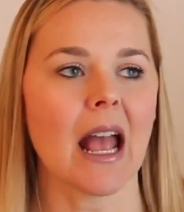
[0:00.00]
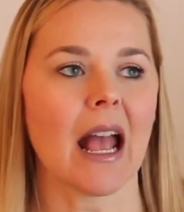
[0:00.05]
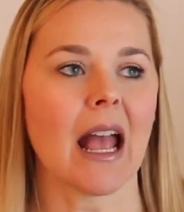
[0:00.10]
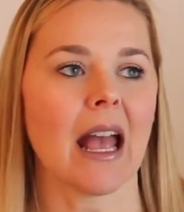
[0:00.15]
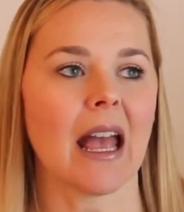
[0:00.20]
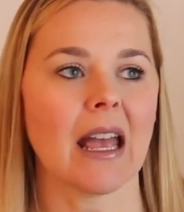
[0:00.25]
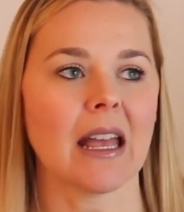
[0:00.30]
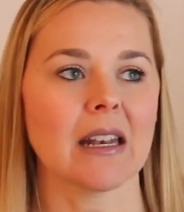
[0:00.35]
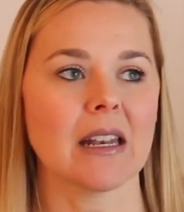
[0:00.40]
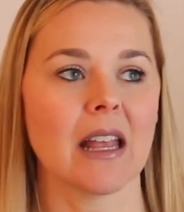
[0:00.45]

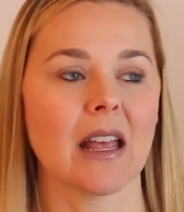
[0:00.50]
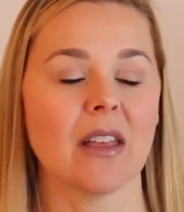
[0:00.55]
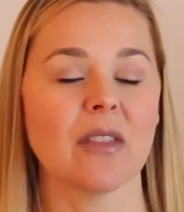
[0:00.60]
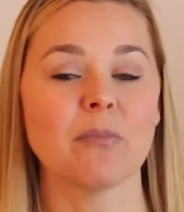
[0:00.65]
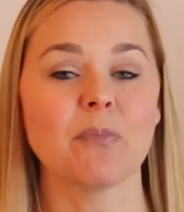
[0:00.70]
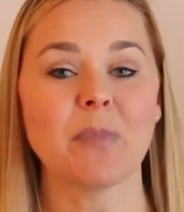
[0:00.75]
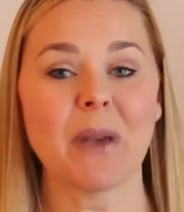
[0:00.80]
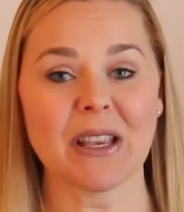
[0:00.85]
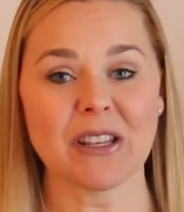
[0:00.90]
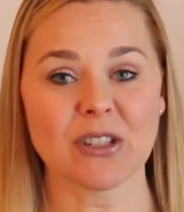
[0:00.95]

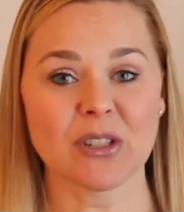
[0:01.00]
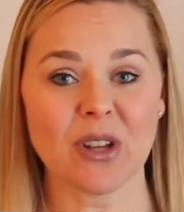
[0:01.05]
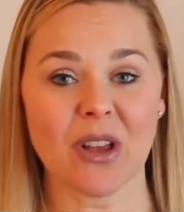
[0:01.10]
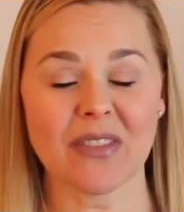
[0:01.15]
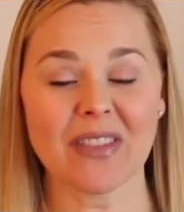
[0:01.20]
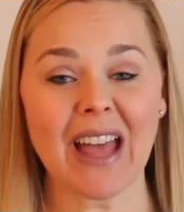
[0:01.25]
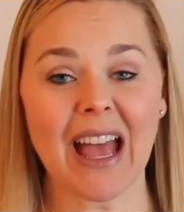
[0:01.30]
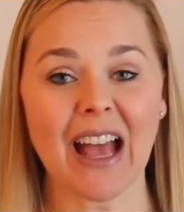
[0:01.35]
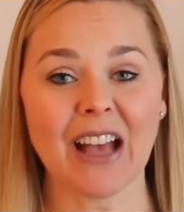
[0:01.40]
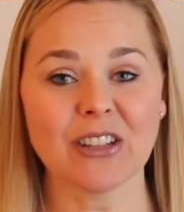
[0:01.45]
And based
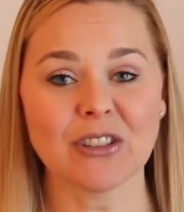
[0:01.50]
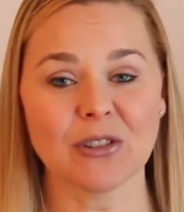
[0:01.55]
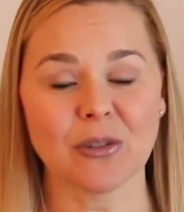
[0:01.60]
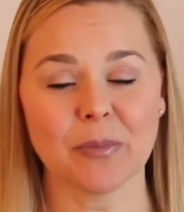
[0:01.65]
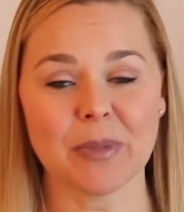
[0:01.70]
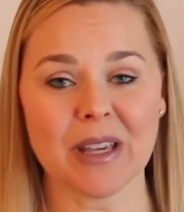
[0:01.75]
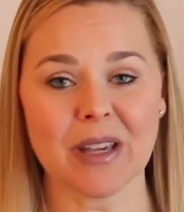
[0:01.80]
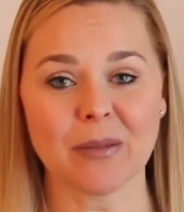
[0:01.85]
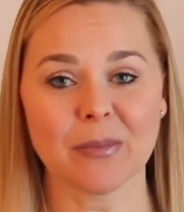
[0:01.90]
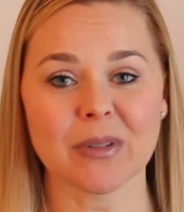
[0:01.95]
on that, you'll
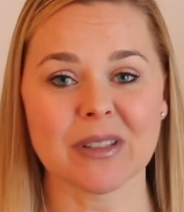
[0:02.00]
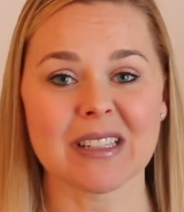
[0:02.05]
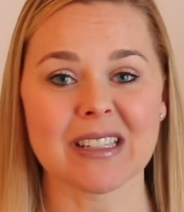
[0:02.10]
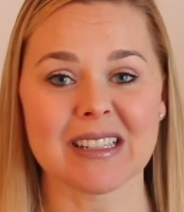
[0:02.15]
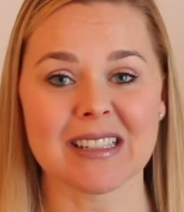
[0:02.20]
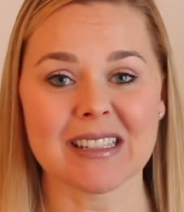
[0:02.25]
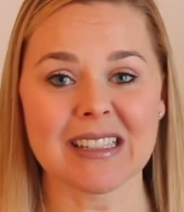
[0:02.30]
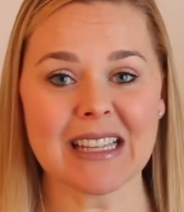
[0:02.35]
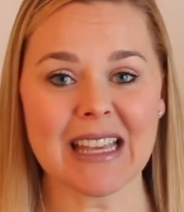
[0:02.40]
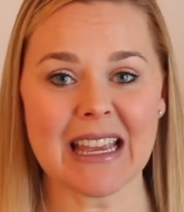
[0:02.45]
be able to
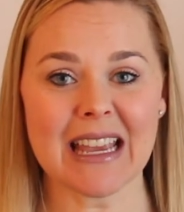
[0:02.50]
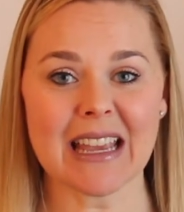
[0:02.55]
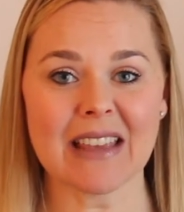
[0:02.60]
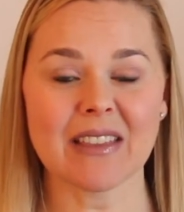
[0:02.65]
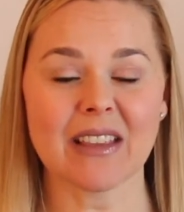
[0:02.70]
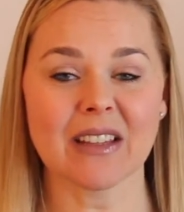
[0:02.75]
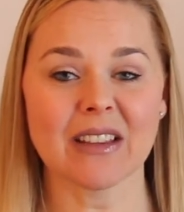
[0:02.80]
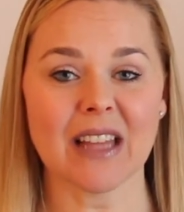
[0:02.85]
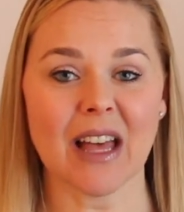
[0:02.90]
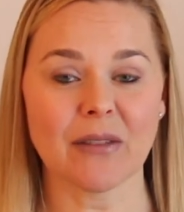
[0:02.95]
see
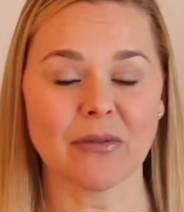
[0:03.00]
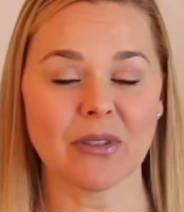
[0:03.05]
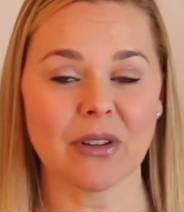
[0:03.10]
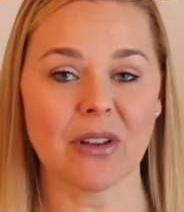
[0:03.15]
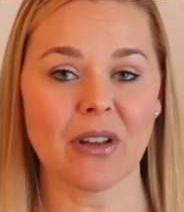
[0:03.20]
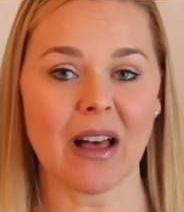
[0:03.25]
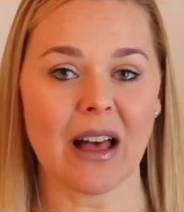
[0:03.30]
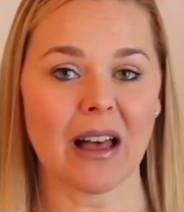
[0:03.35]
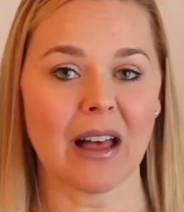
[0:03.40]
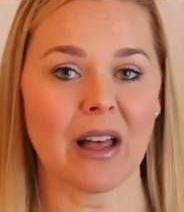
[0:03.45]
the
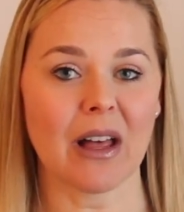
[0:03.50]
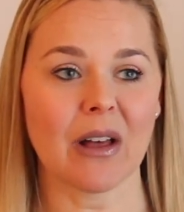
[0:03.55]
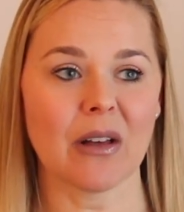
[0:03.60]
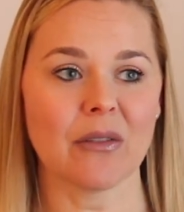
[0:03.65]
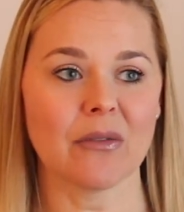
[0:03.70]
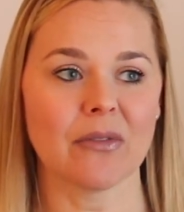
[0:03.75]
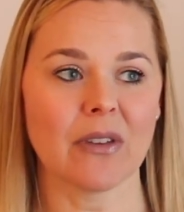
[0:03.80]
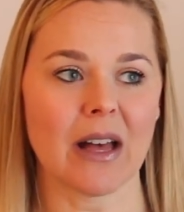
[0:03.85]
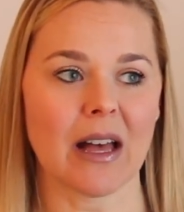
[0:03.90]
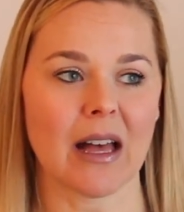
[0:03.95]
level
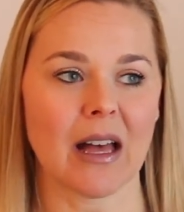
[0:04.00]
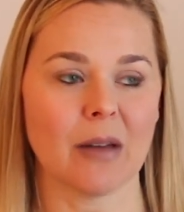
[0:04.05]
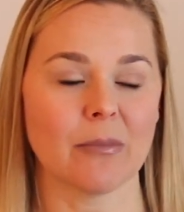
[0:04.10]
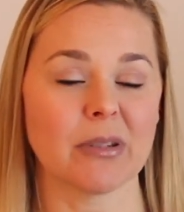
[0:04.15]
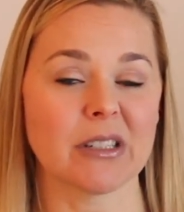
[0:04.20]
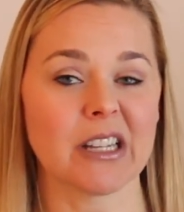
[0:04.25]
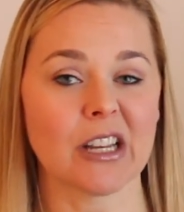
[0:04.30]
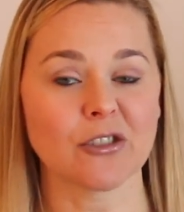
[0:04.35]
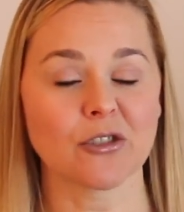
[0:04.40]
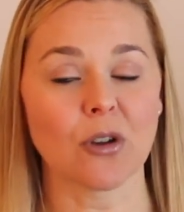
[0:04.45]
of
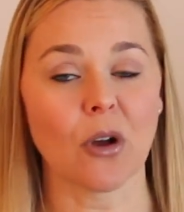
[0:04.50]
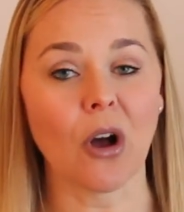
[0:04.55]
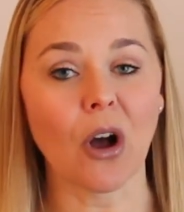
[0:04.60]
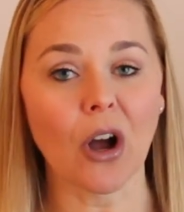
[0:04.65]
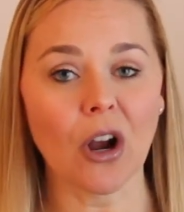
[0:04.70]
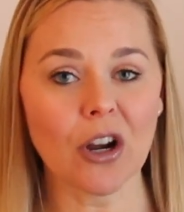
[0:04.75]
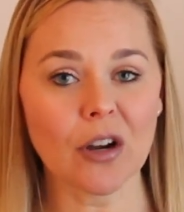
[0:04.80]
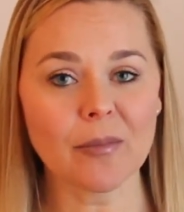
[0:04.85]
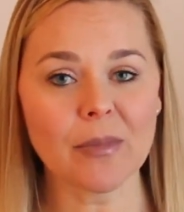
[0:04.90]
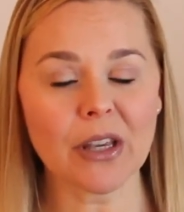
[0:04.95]
potential
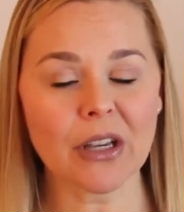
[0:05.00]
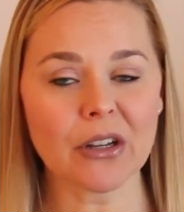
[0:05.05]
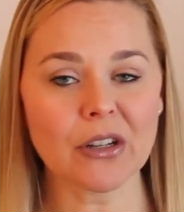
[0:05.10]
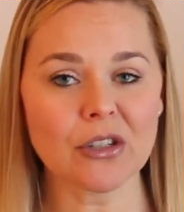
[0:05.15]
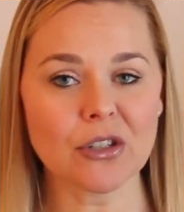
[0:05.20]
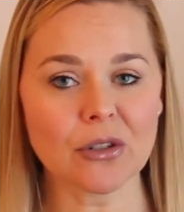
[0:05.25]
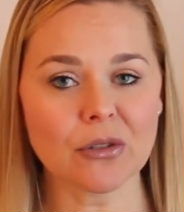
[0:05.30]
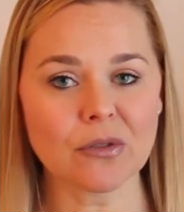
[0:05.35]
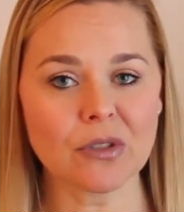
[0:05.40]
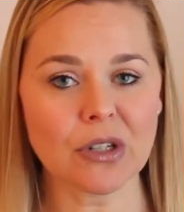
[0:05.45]
harm it
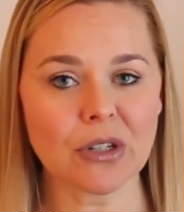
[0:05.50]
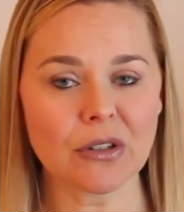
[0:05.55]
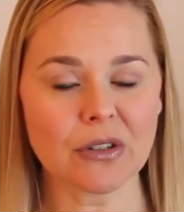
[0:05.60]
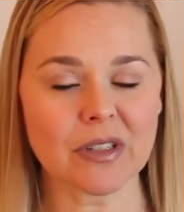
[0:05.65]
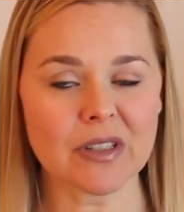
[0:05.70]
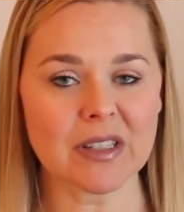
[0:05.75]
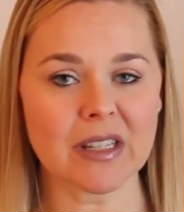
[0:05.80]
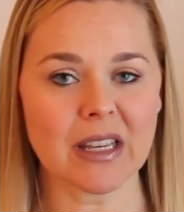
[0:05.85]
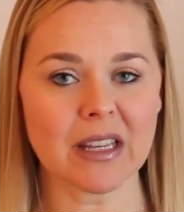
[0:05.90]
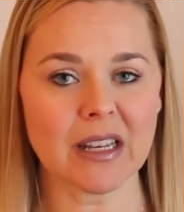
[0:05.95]
could do to your
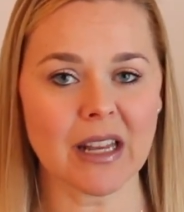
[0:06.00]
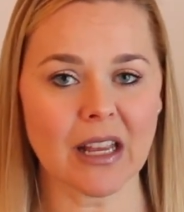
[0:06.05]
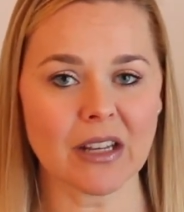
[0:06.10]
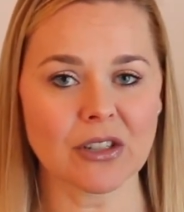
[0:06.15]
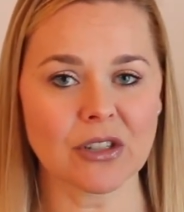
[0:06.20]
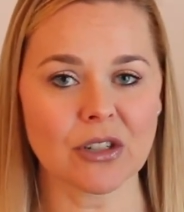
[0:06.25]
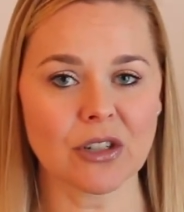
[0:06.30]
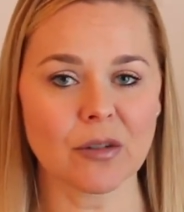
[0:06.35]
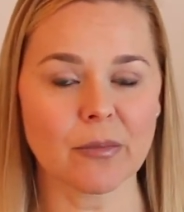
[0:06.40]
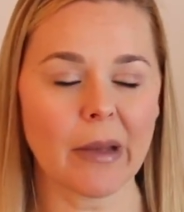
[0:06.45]
skin
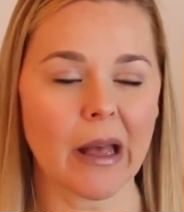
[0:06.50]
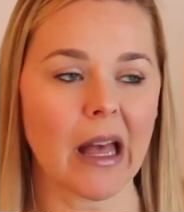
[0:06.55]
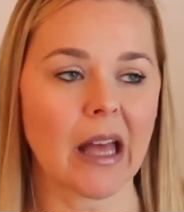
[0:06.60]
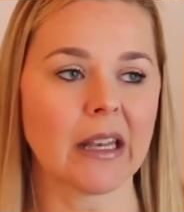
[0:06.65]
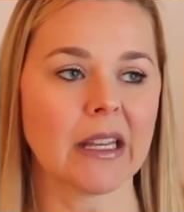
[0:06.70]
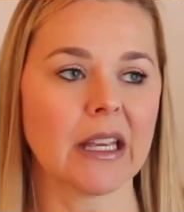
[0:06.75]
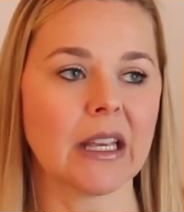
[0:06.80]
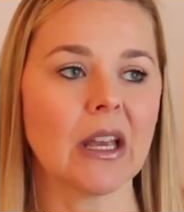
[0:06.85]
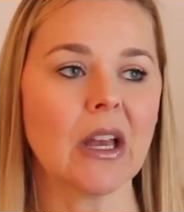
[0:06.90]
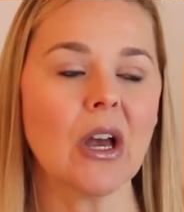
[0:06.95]
and to your
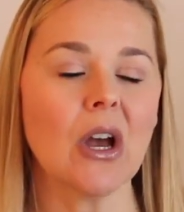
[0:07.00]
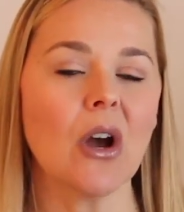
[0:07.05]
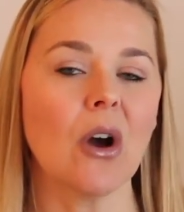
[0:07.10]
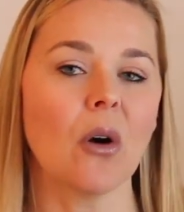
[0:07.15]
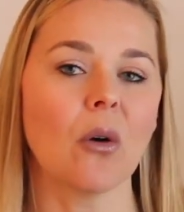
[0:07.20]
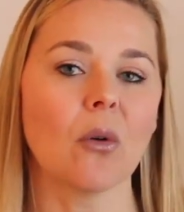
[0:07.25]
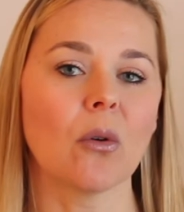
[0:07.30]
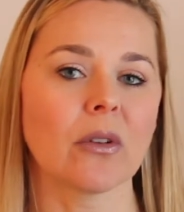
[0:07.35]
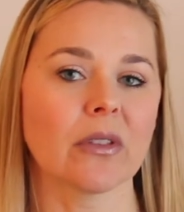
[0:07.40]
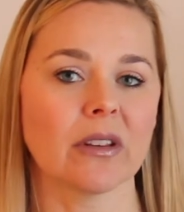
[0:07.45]
body,
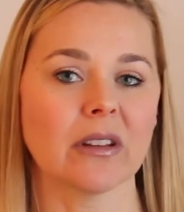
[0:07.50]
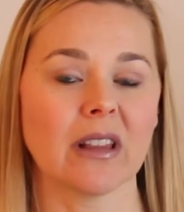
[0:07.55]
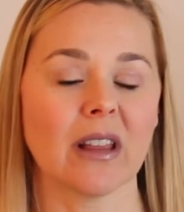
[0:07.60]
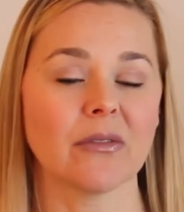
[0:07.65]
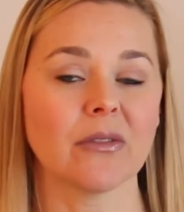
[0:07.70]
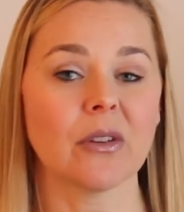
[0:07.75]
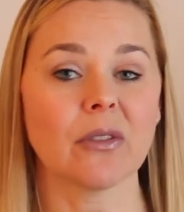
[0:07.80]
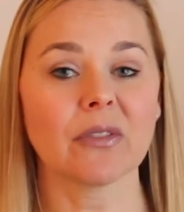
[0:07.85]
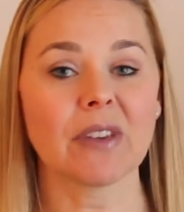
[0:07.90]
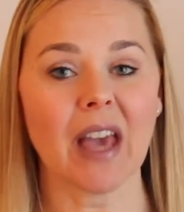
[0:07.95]
or the
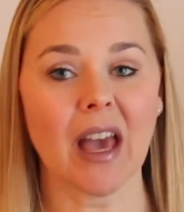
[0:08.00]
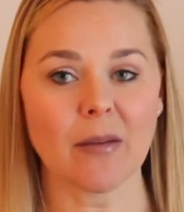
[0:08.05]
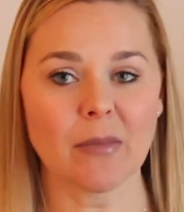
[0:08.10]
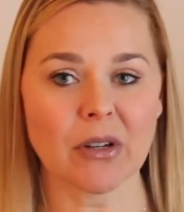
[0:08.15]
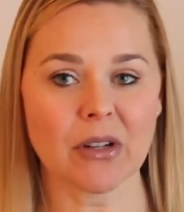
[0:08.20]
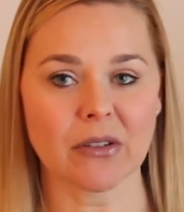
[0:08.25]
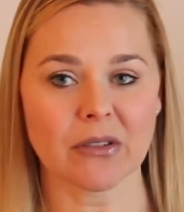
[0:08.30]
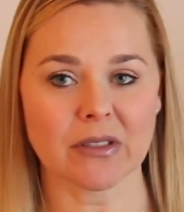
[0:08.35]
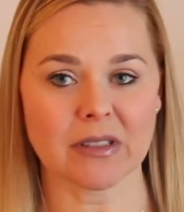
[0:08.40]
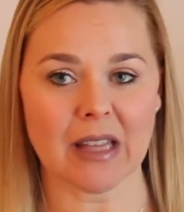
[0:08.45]
level of
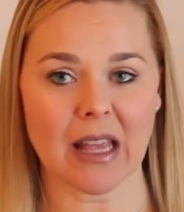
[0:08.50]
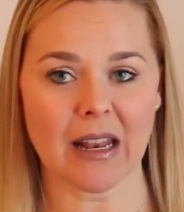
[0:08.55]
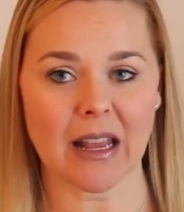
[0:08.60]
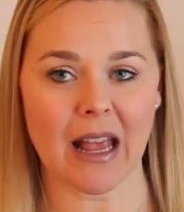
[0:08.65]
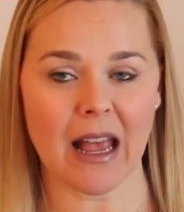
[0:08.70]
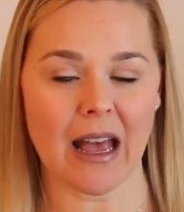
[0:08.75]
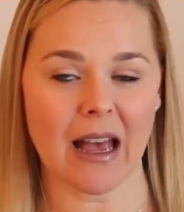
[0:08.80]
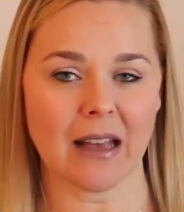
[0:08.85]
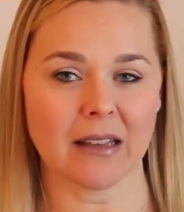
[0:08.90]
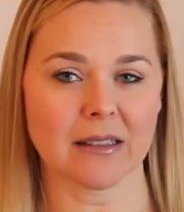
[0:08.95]
chemicals that it
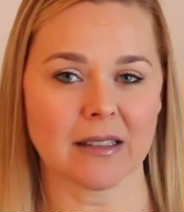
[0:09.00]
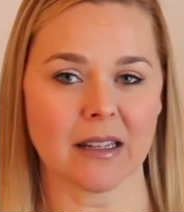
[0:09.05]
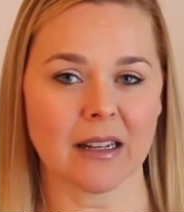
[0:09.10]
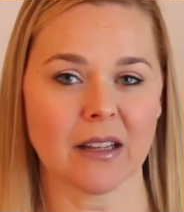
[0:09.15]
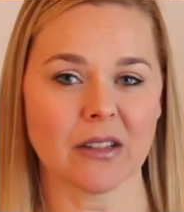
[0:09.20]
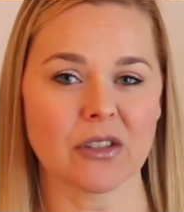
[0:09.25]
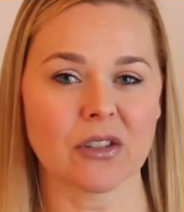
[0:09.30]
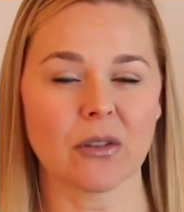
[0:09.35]
has in it.